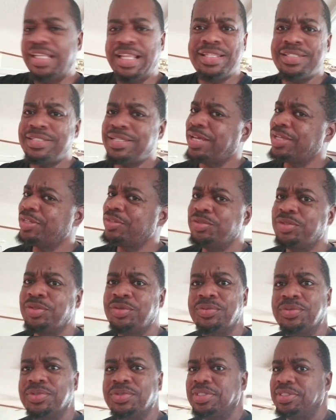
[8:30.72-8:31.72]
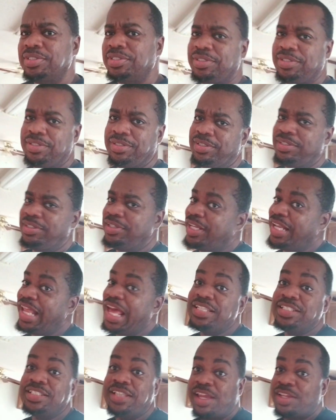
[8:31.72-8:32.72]
That's how you do it.
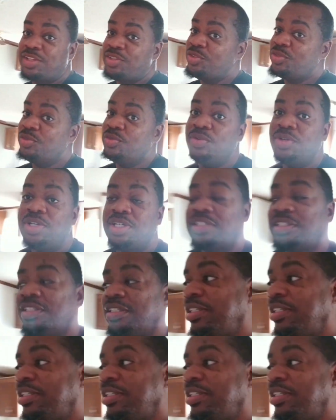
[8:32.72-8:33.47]
That's how you do it.